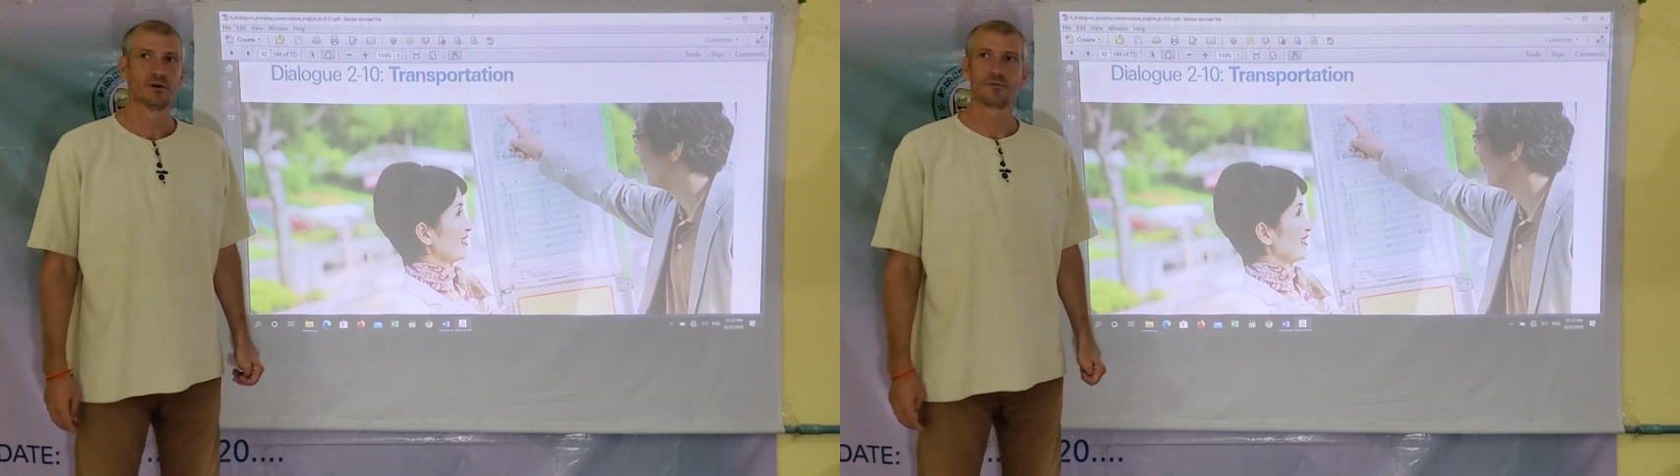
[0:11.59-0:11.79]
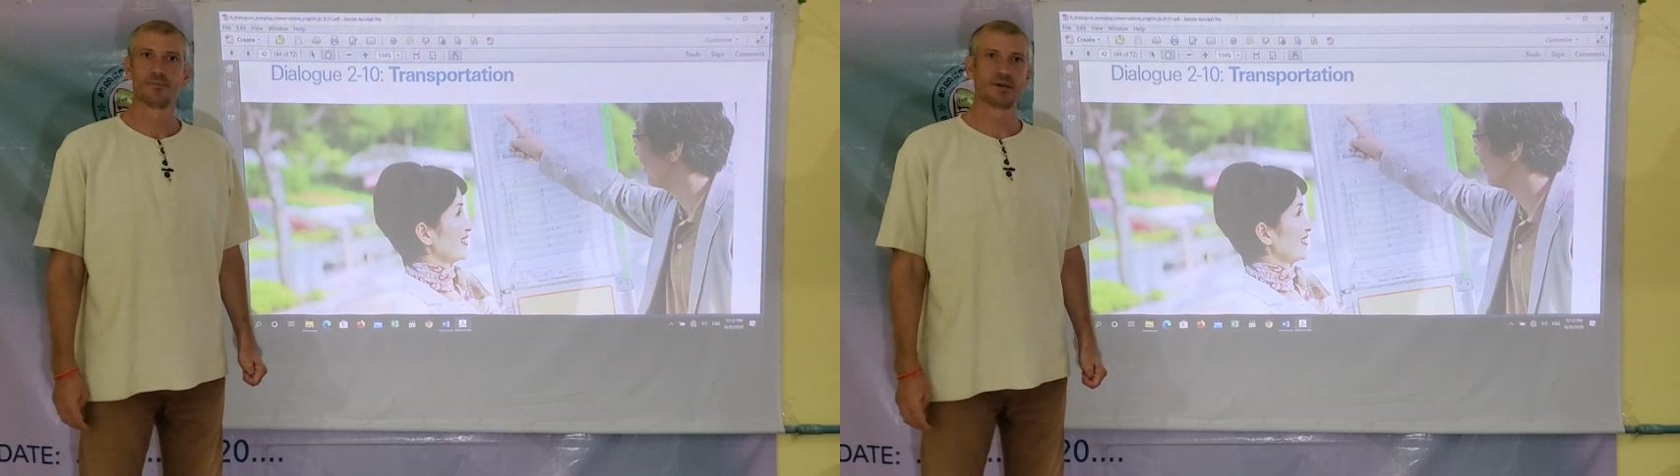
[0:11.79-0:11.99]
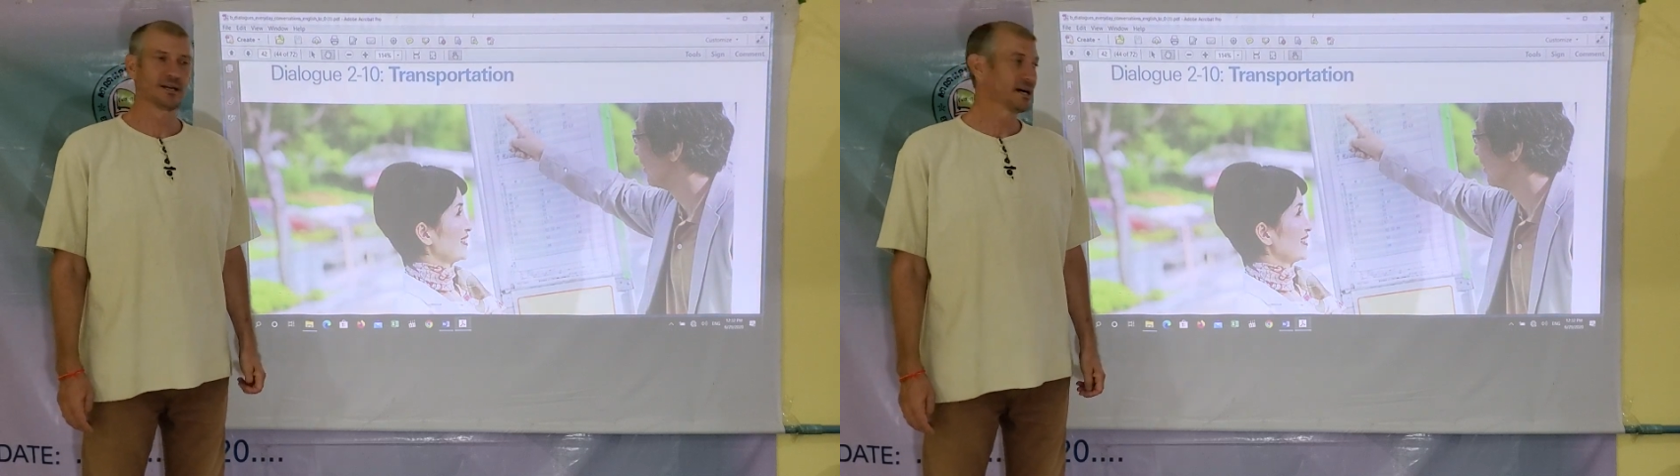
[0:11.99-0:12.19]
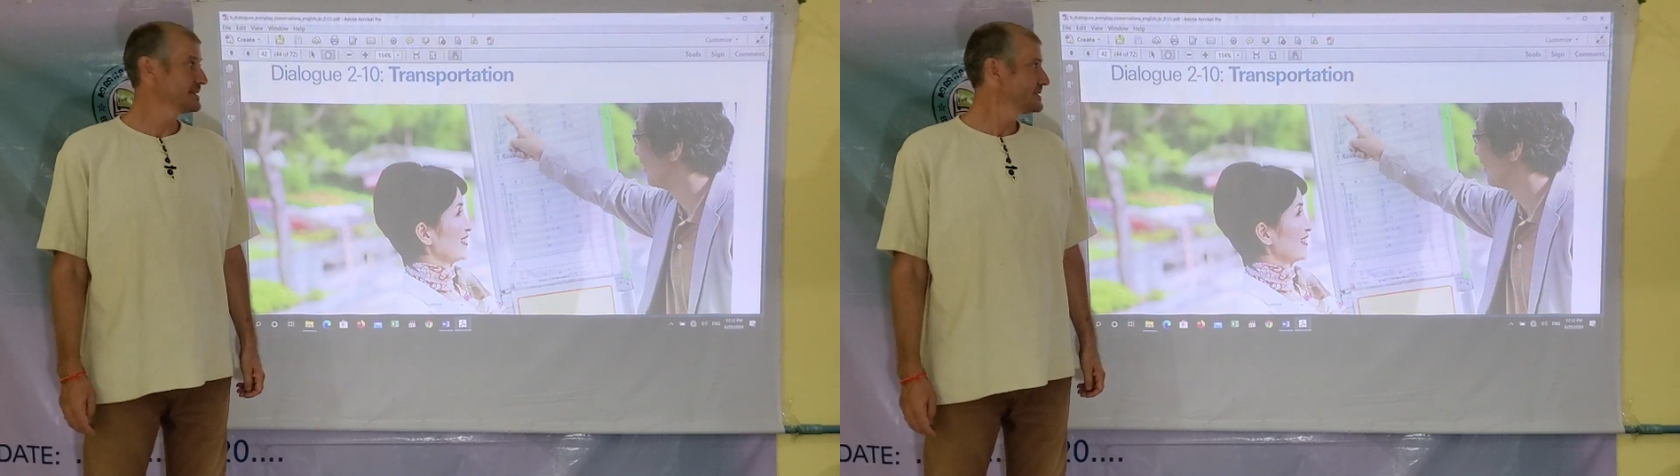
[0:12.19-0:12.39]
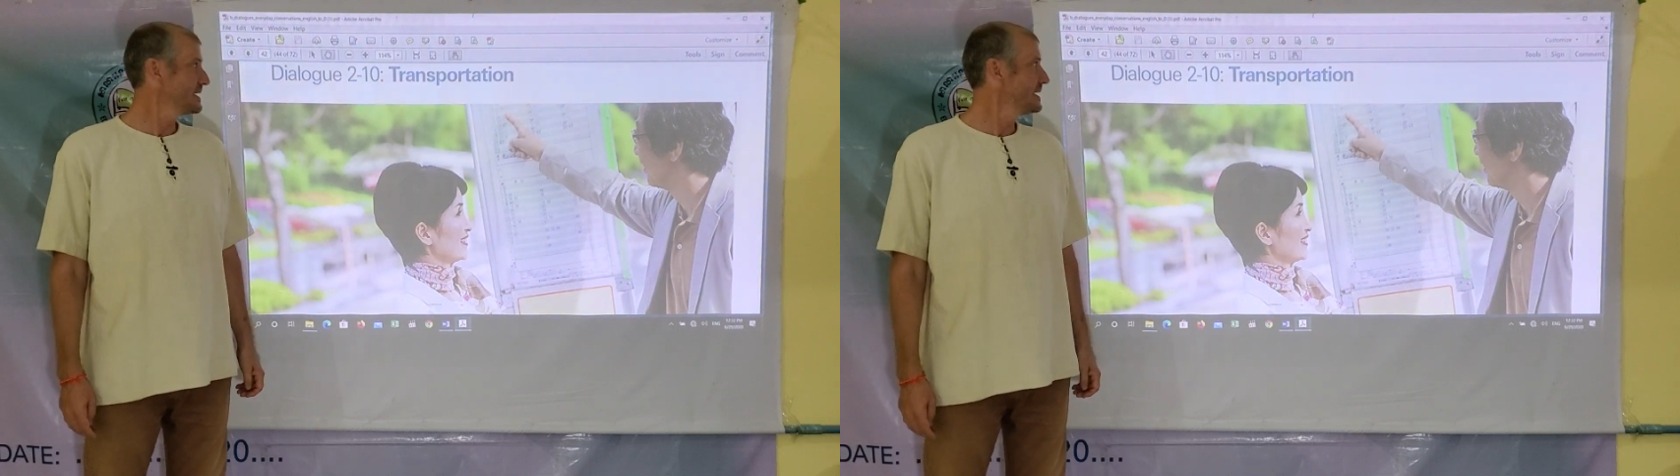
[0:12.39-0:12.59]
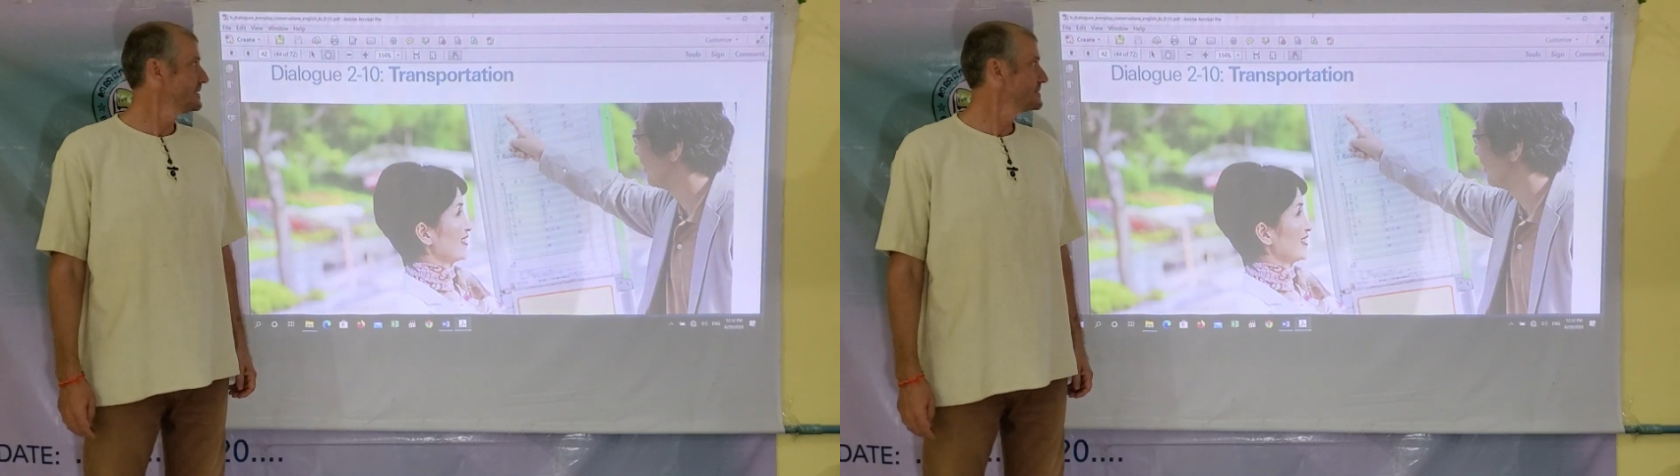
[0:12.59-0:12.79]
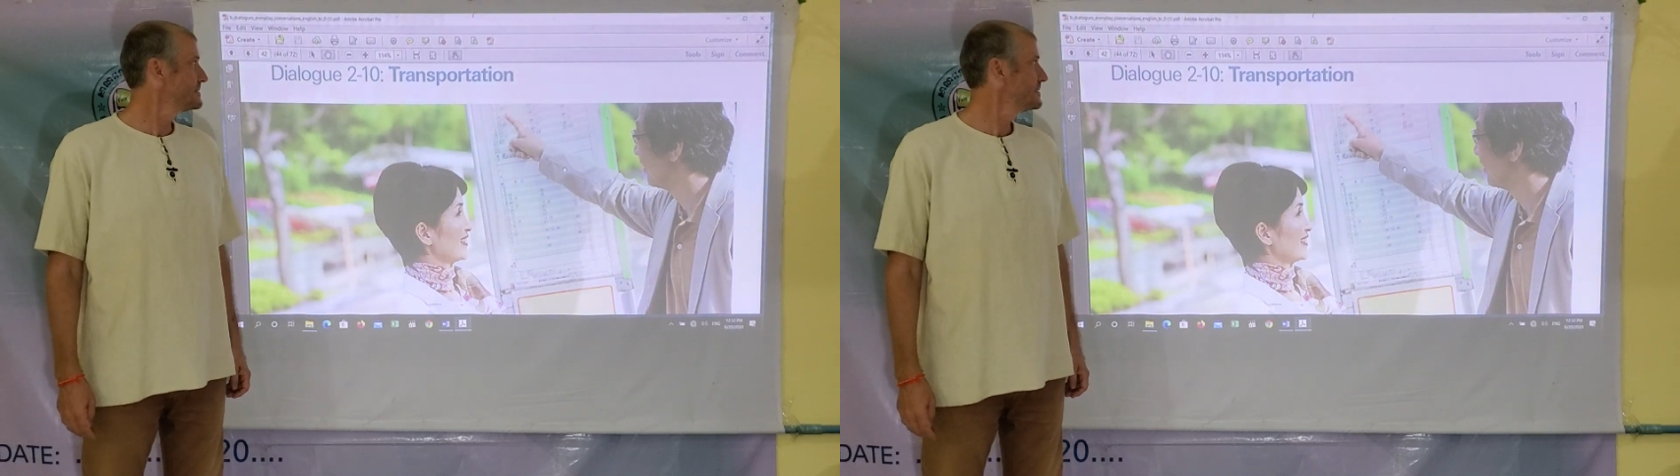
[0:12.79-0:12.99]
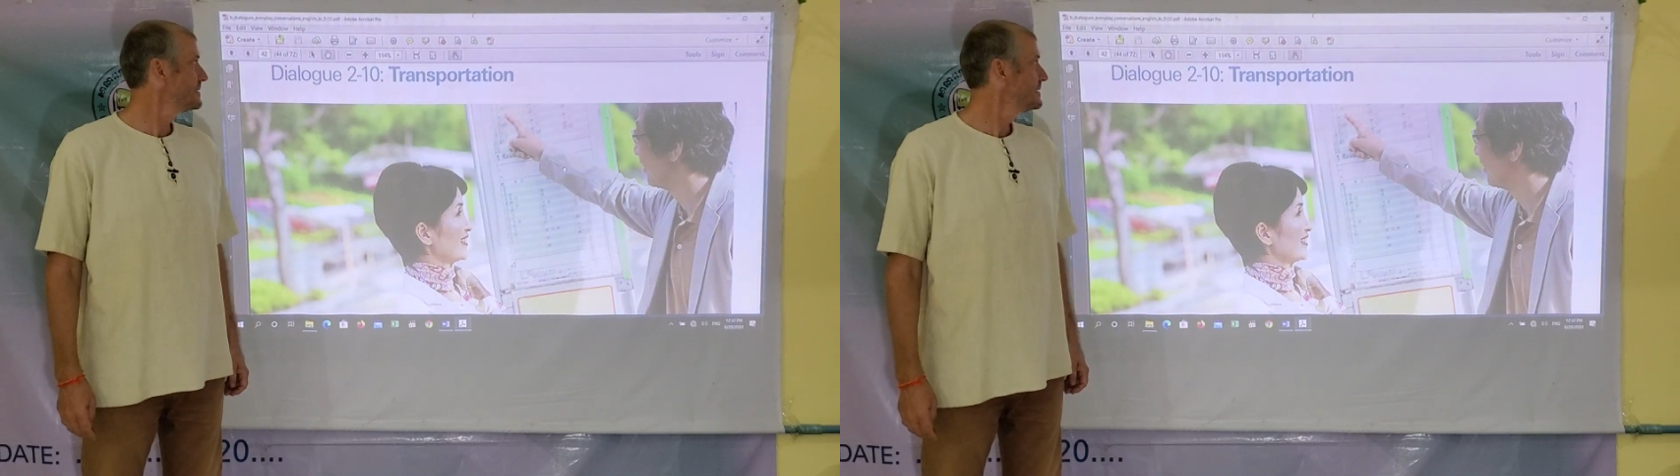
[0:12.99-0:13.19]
from the United States.